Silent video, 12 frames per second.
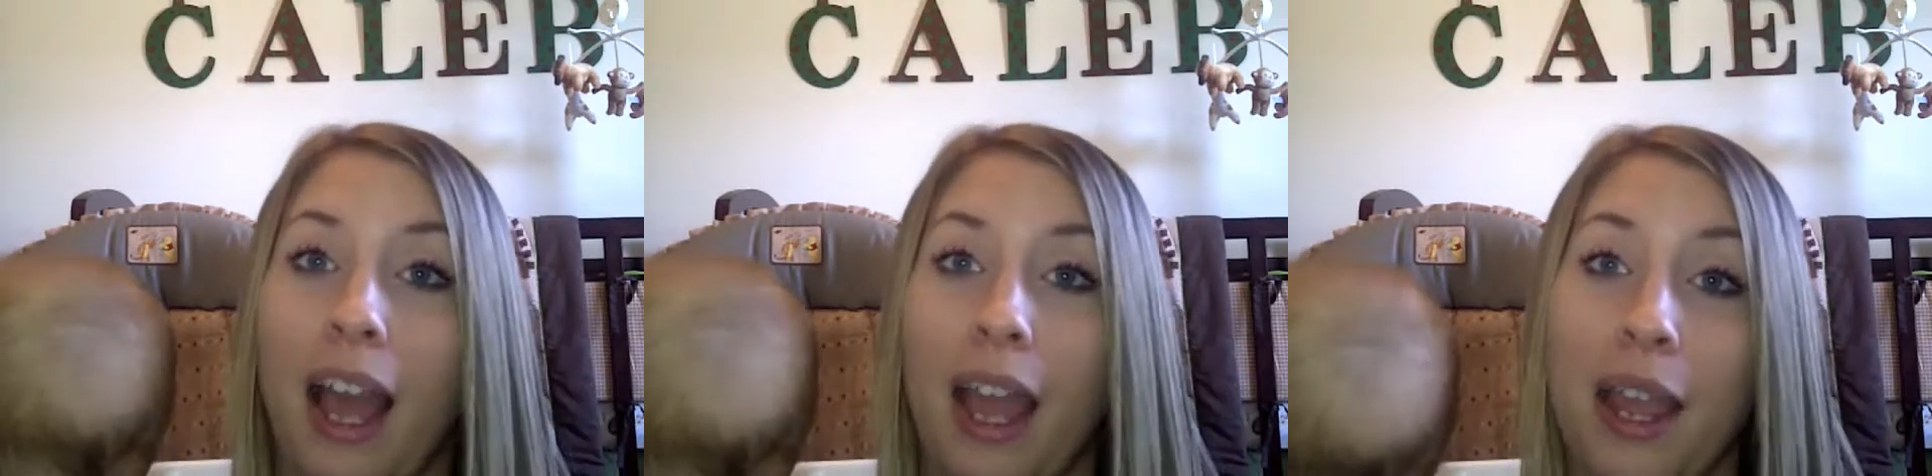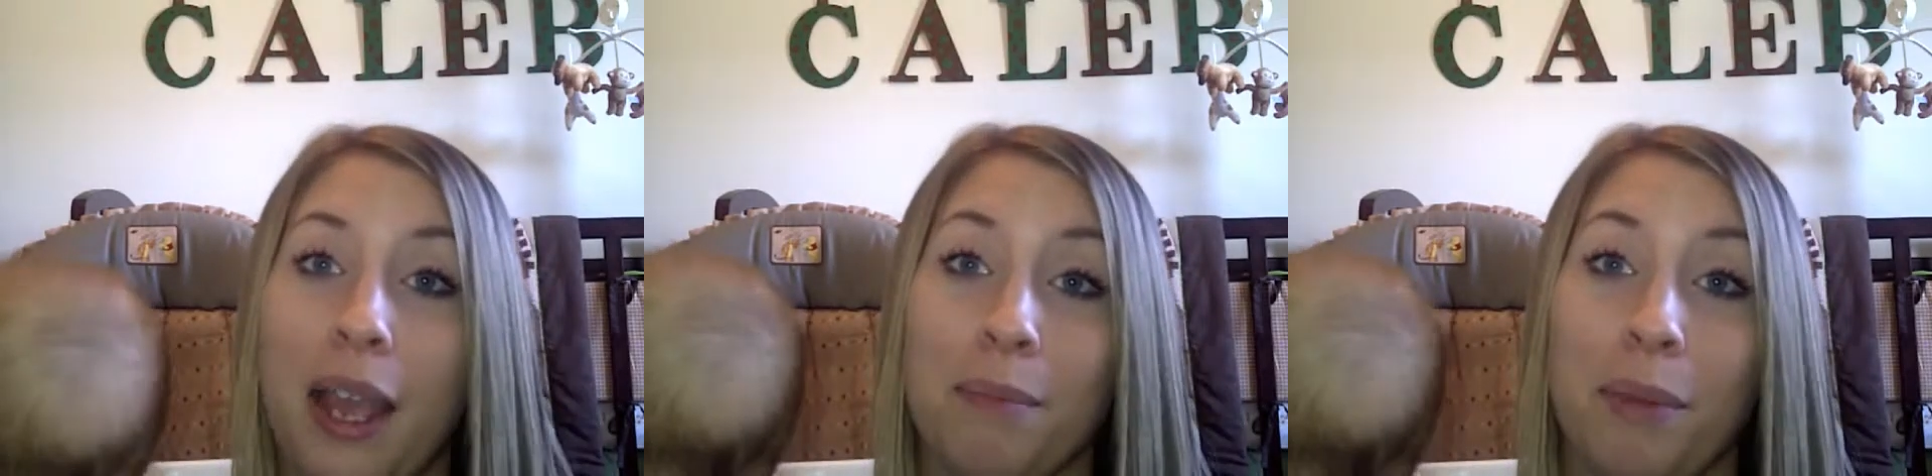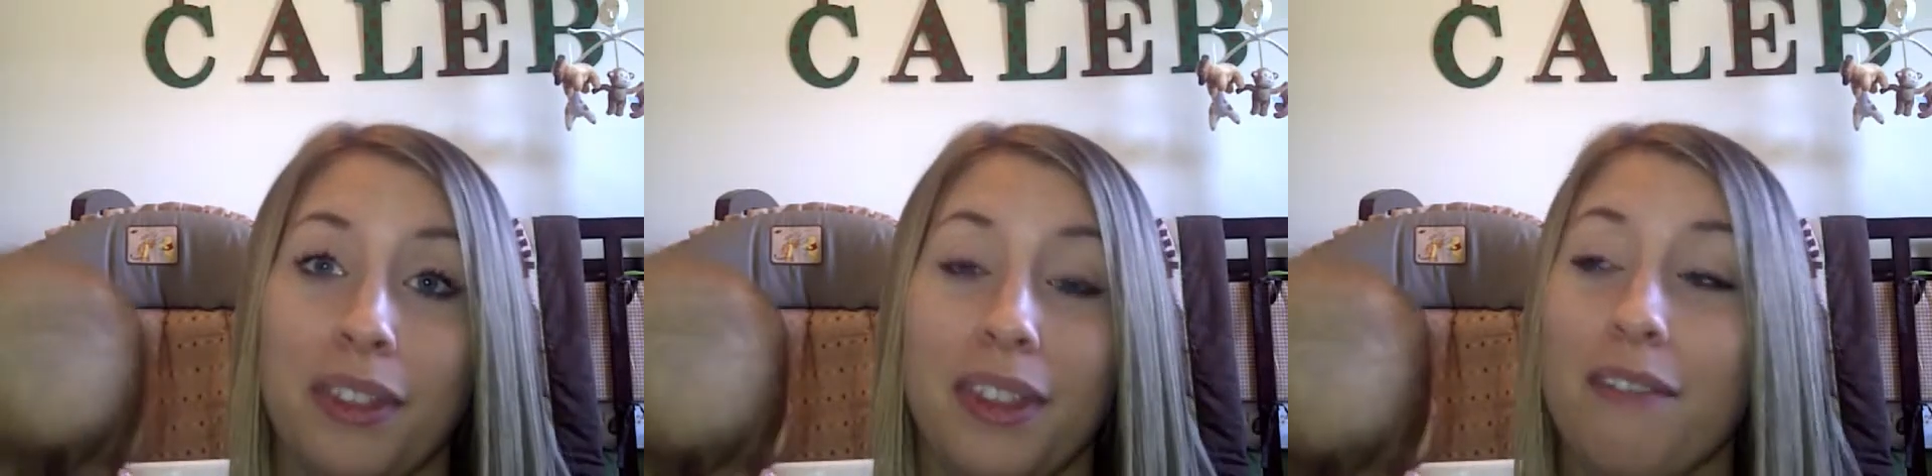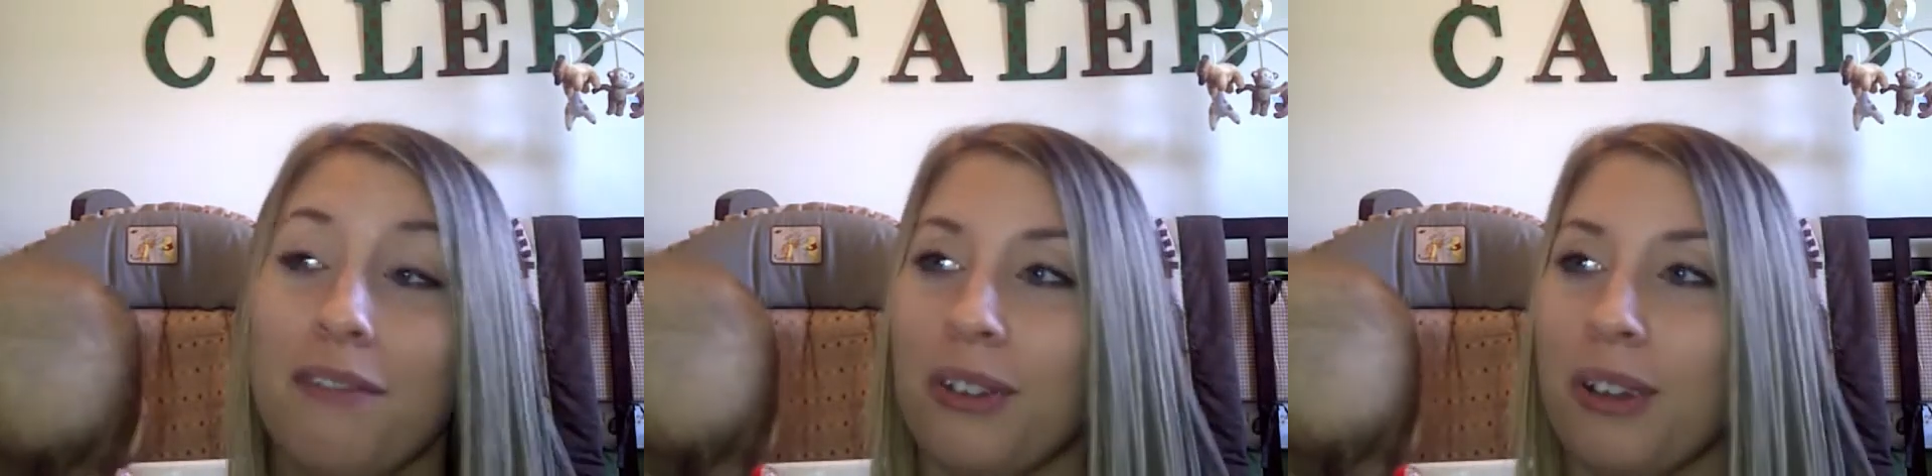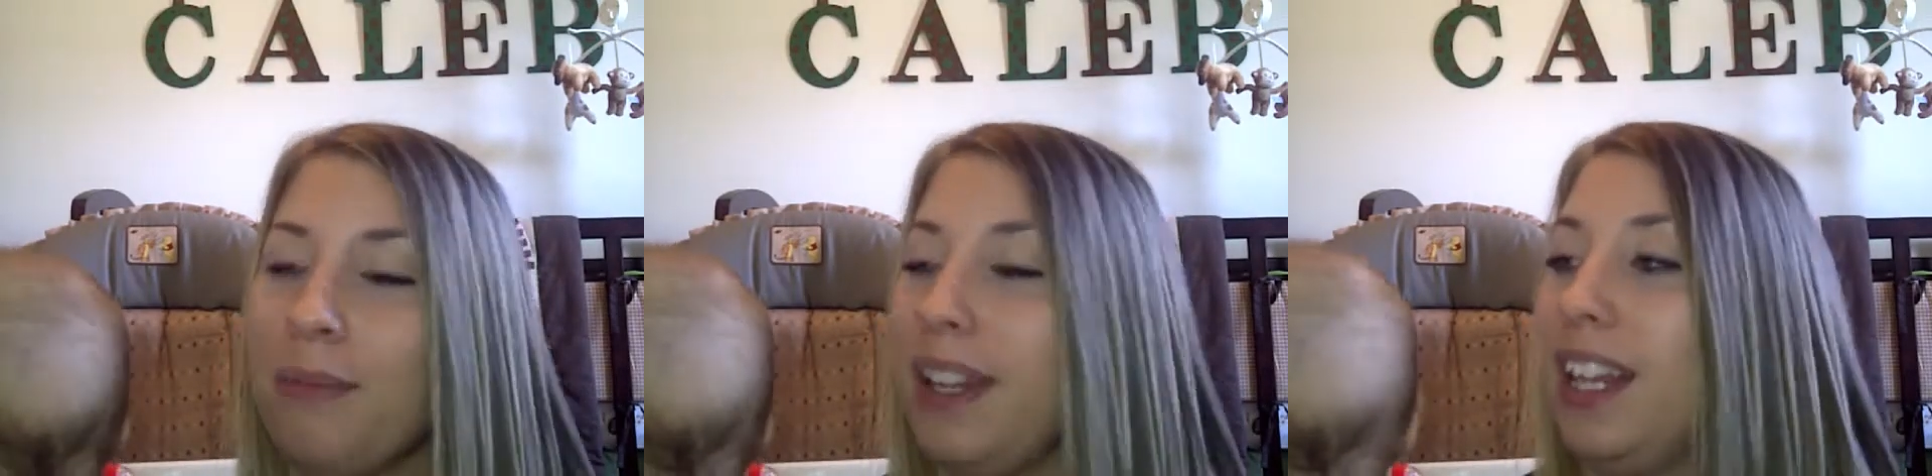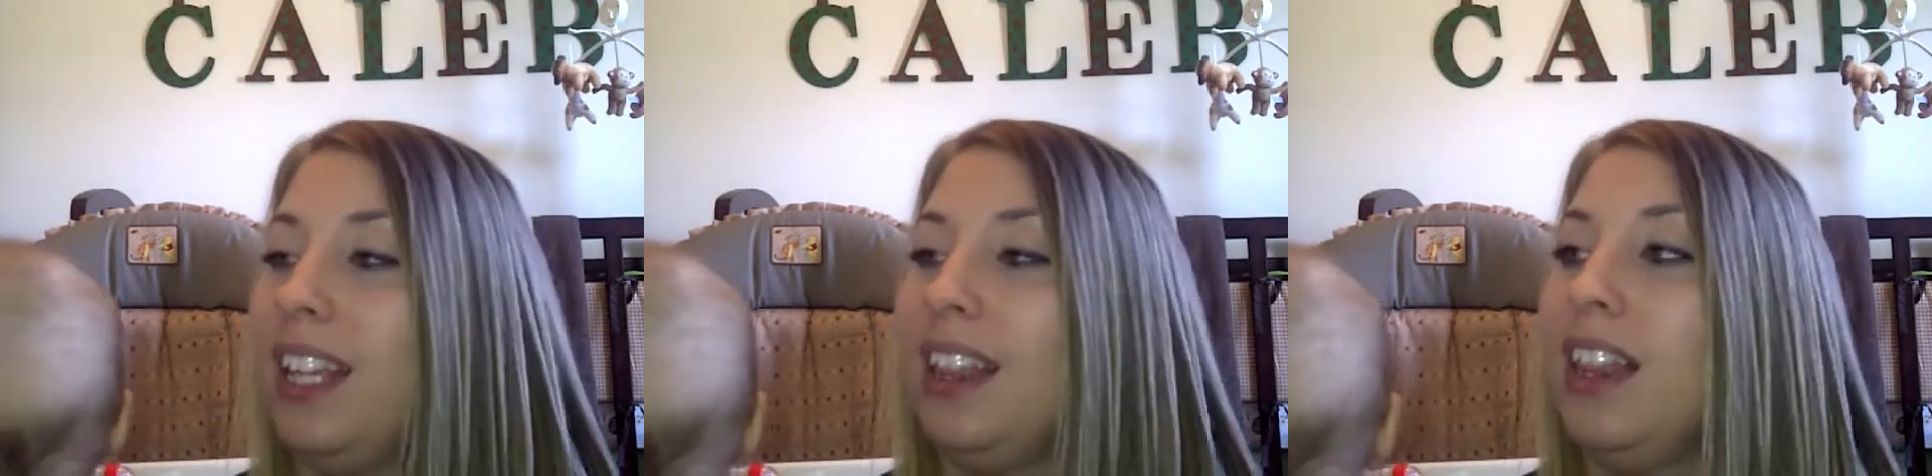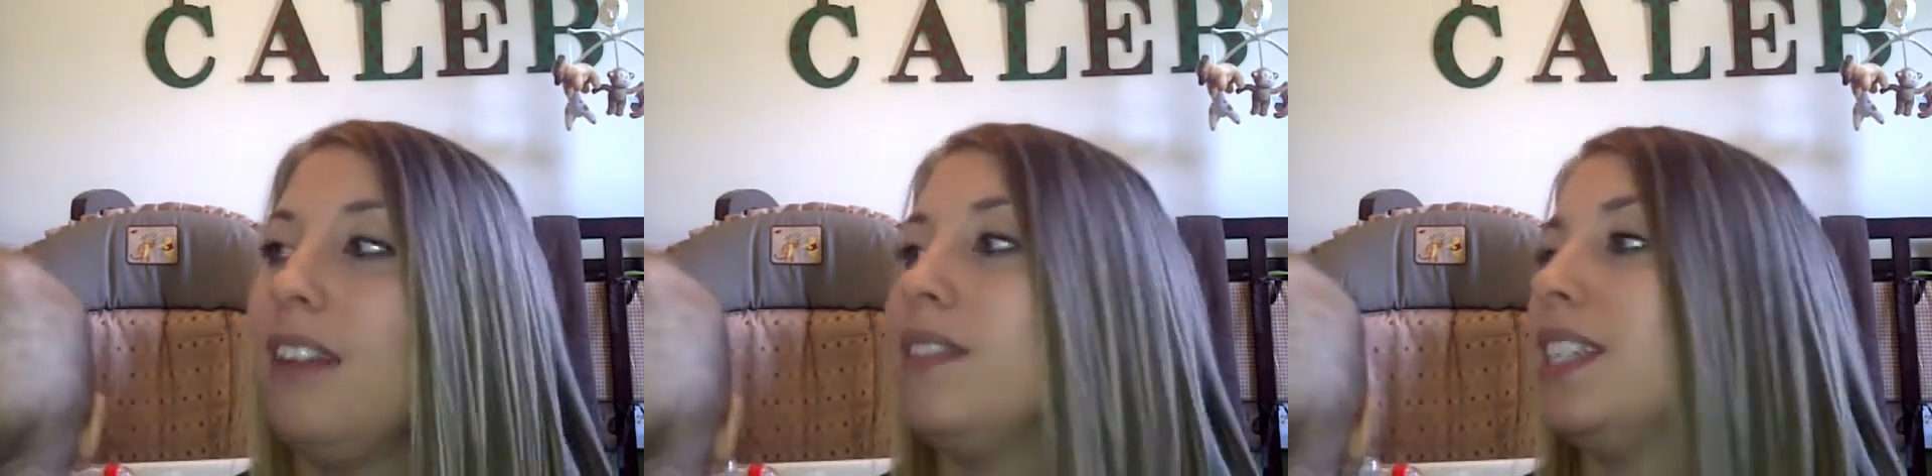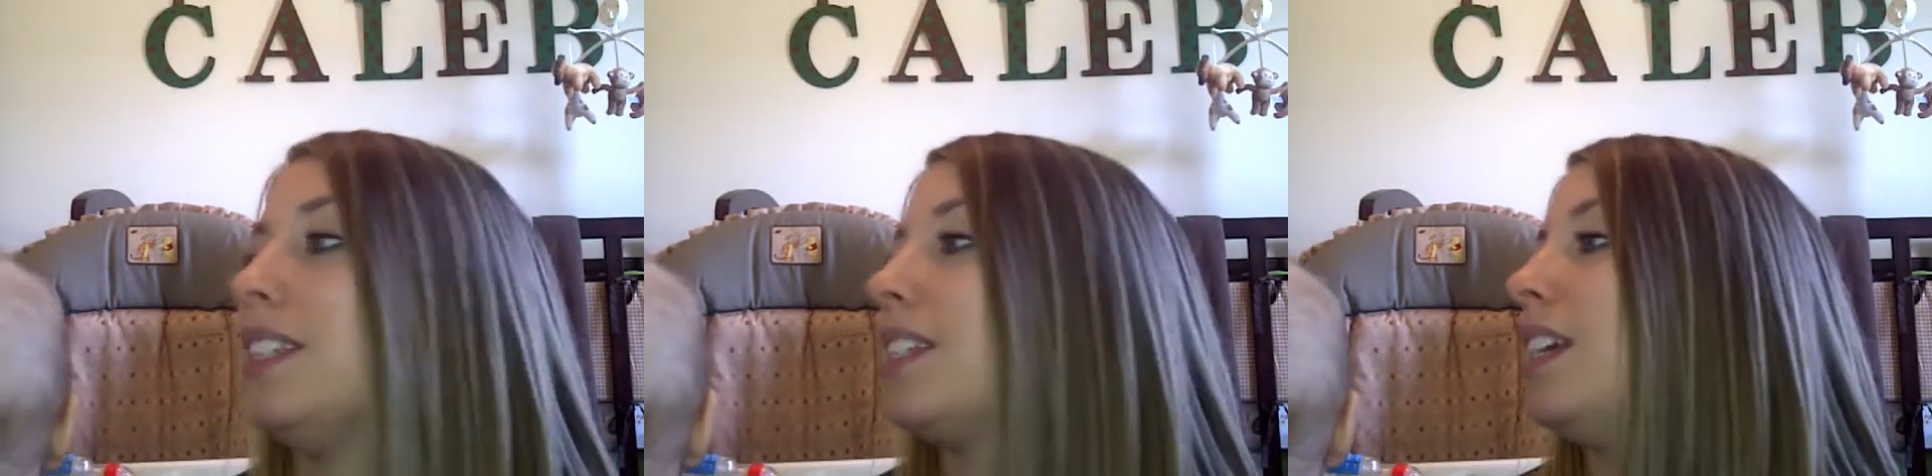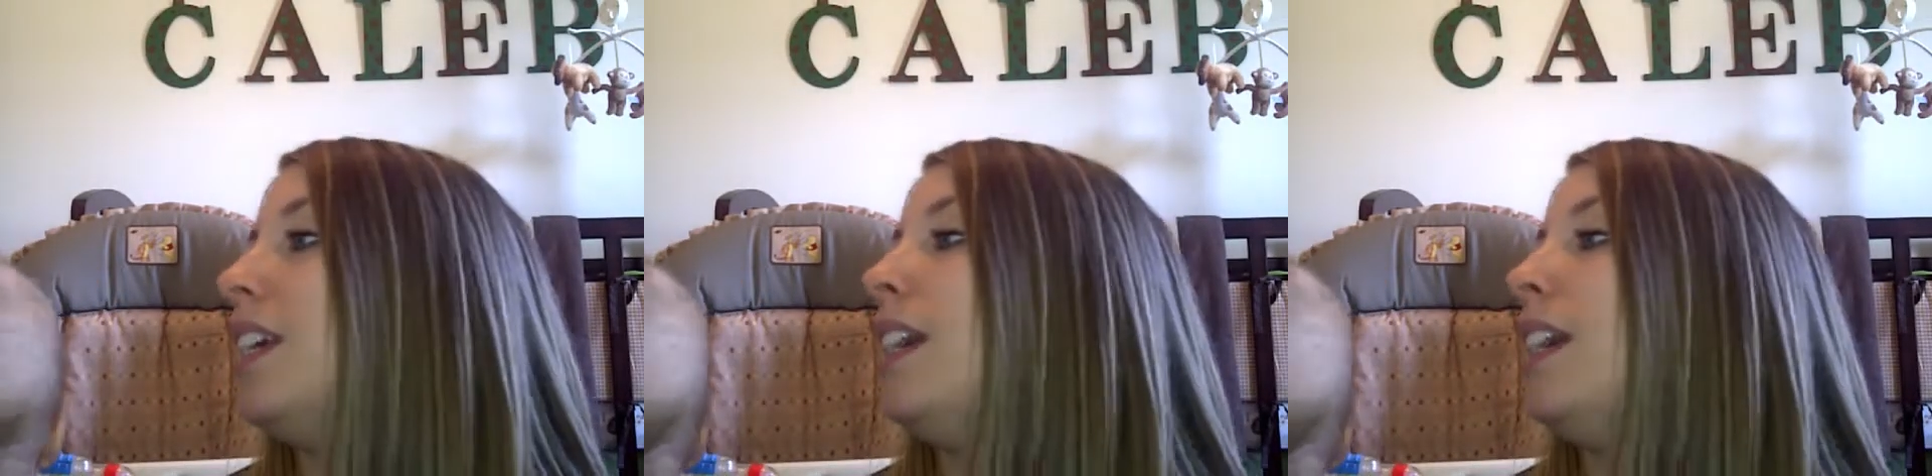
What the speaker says: I had bought that for him, and he loves it.